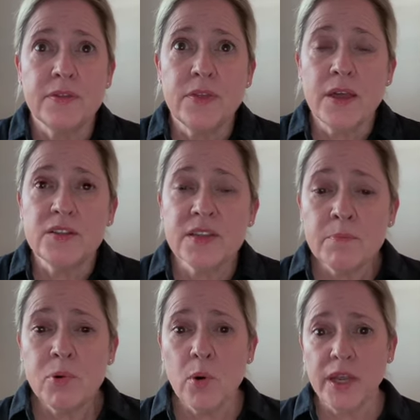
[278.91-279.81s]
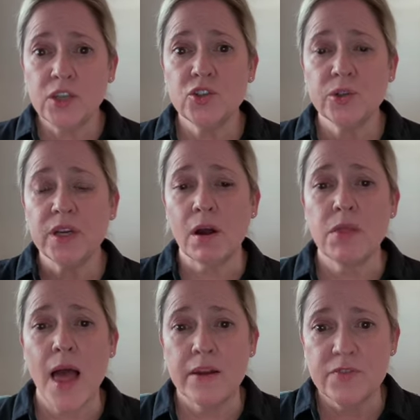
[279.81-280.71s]
at some point during a
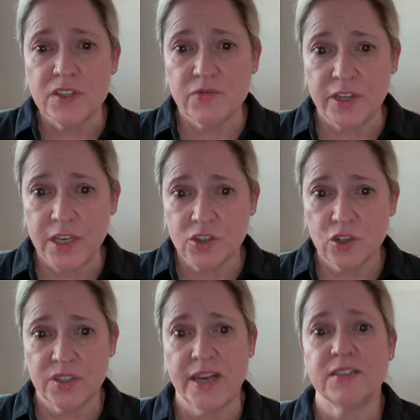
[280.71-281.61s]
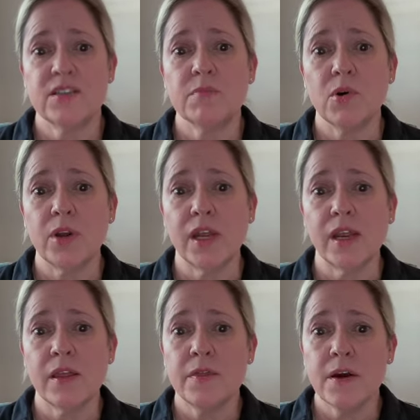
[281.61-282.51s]
lot of this financial testimony,
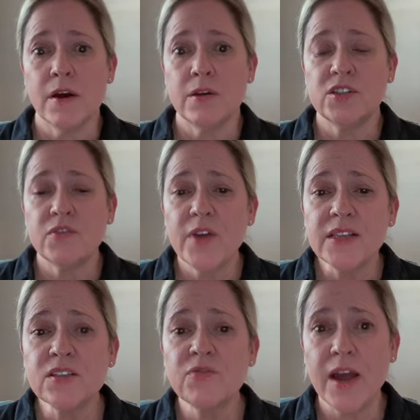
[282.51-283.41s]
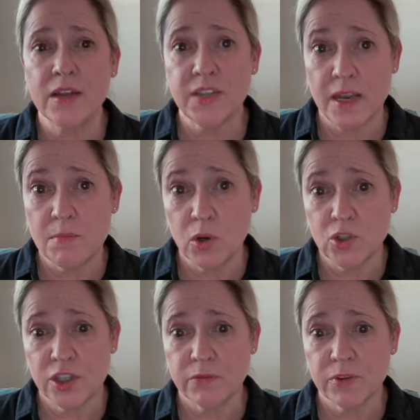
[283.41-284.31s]
the defense filed a
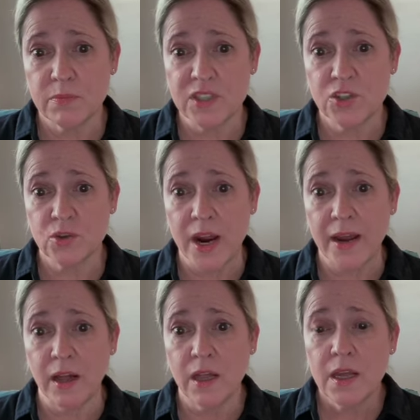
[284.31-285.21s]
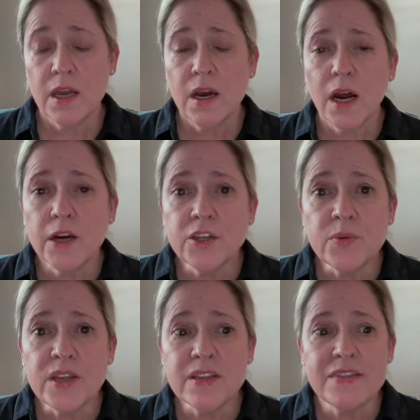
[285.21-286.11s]
motion for mistrial,
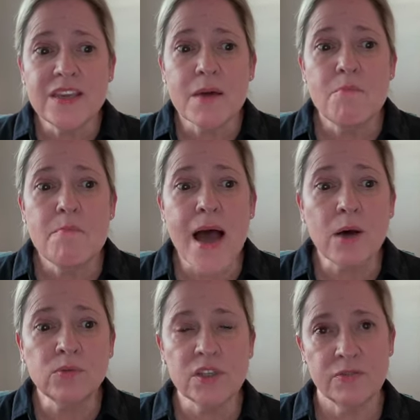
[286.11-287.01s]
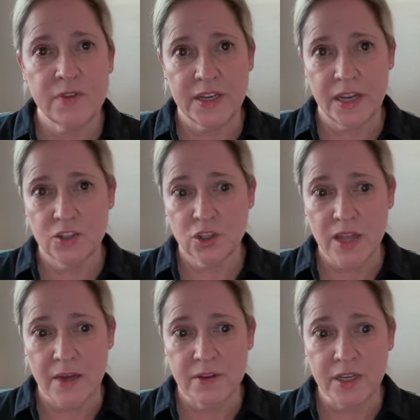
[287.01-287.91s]
arguing that the amount of financial
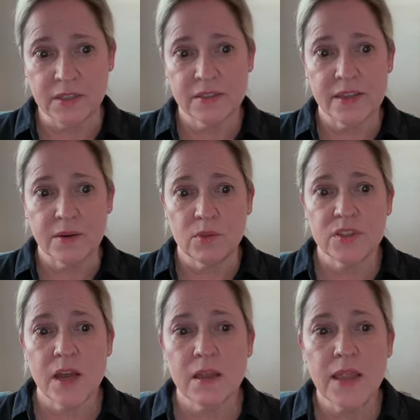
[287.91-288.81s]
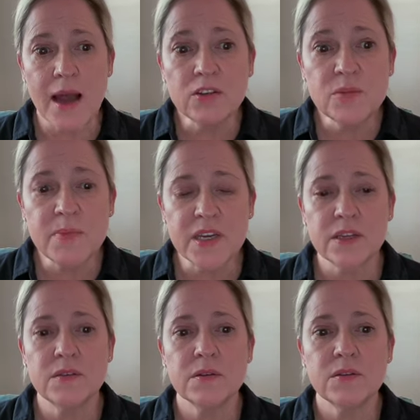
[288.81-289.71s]
evidence that was allowed to be
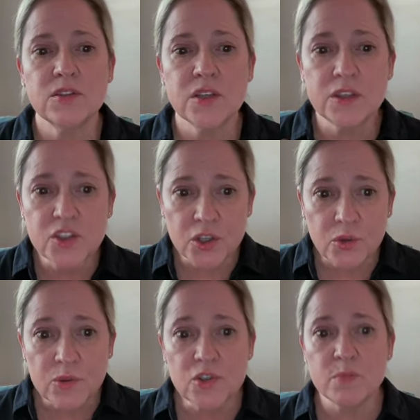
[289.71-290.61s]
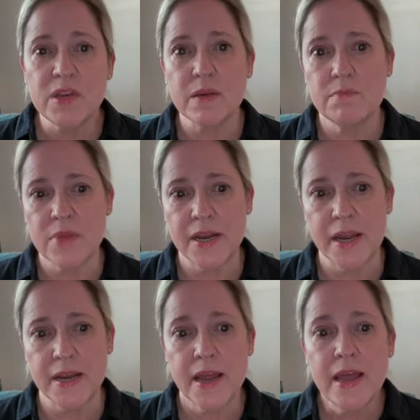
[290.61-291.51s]
to continue to be
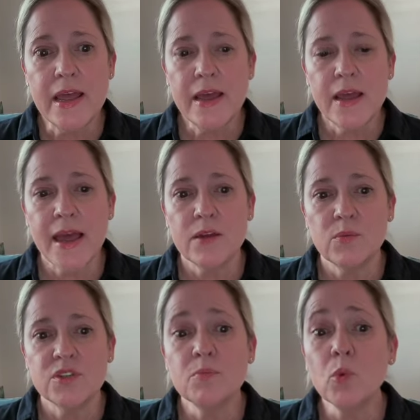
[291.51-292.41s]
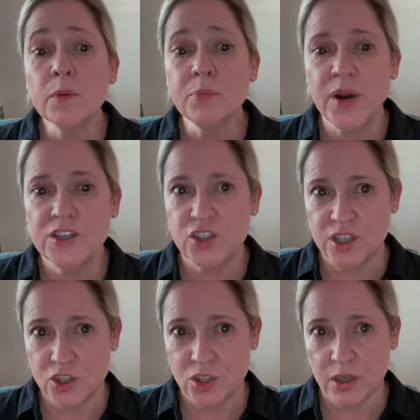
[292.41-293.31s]
admitted was more
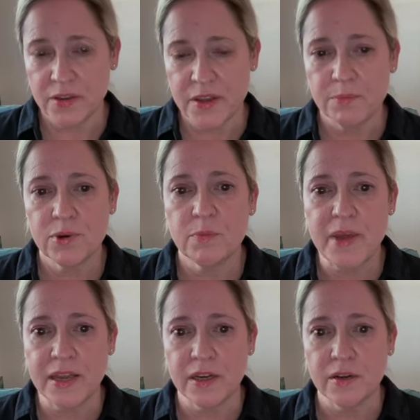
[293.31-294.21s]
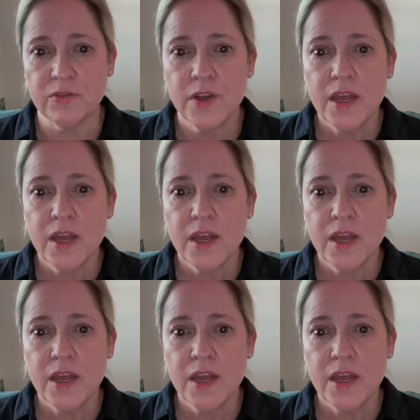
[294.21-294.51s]
prejudicial than probative,